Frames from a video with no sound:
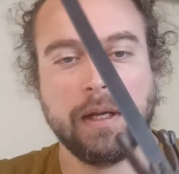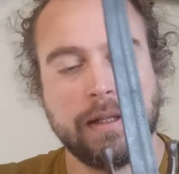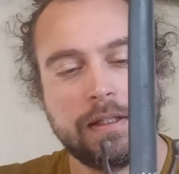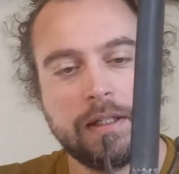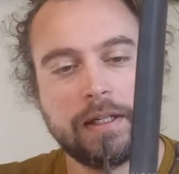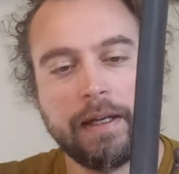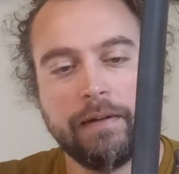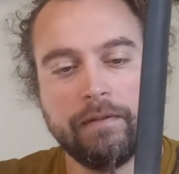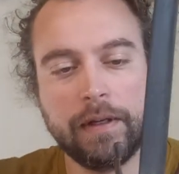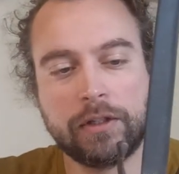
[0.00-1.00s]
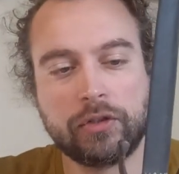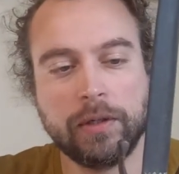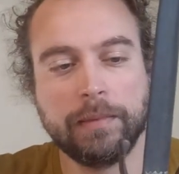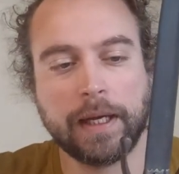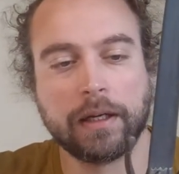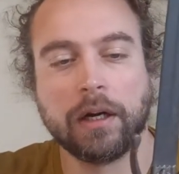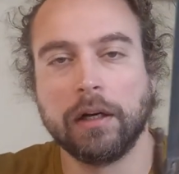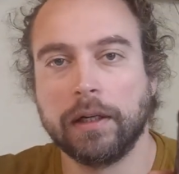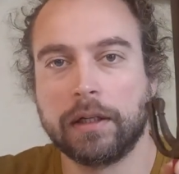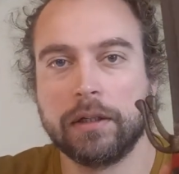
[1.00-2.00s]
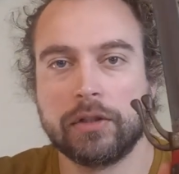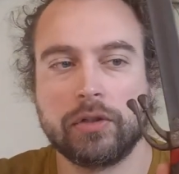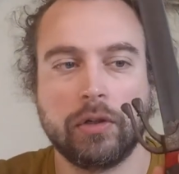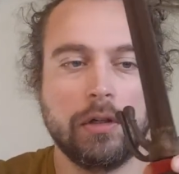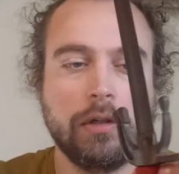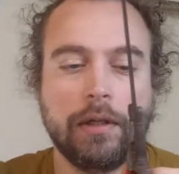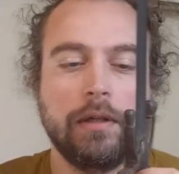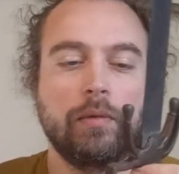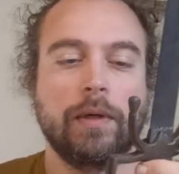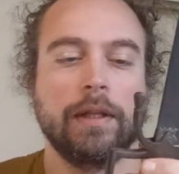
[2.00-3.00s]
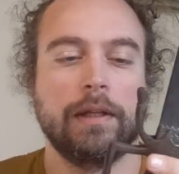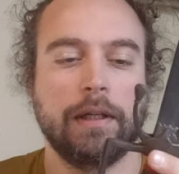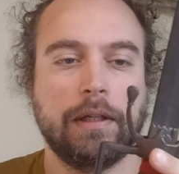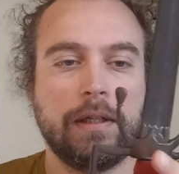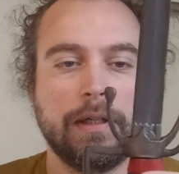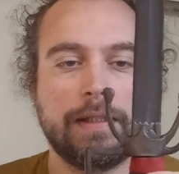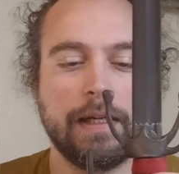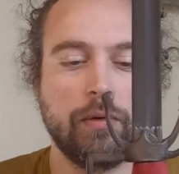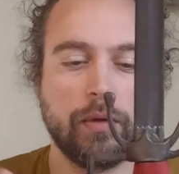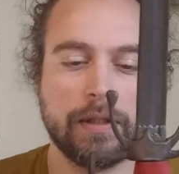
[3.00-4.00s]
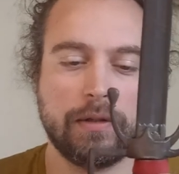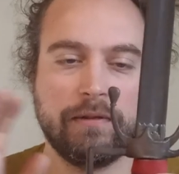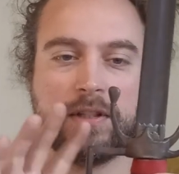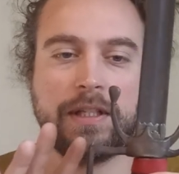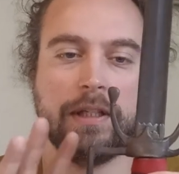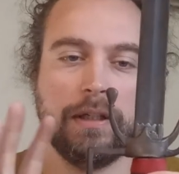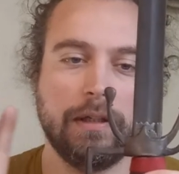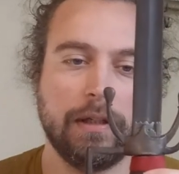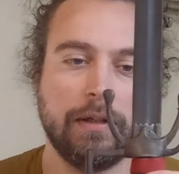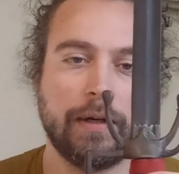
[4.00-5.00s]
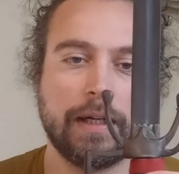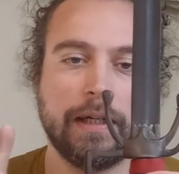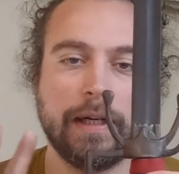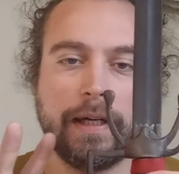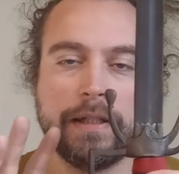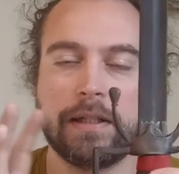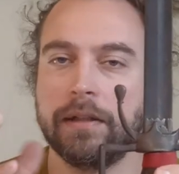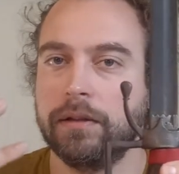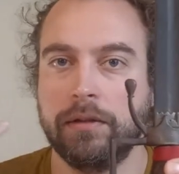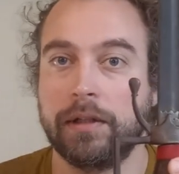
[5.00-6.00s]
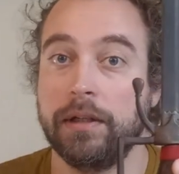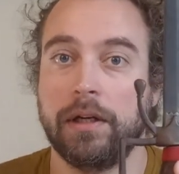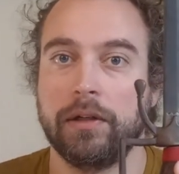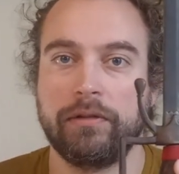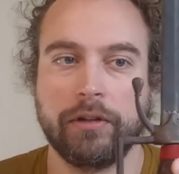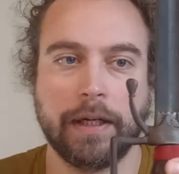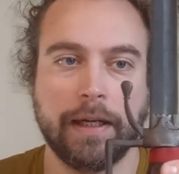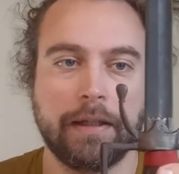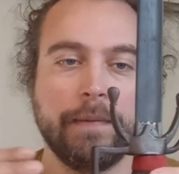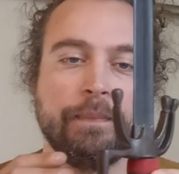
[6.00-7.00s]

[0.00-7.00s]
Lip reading: This is a extremely iconic sword and one that, let's say, once you've seen and recognized, you cannot forget.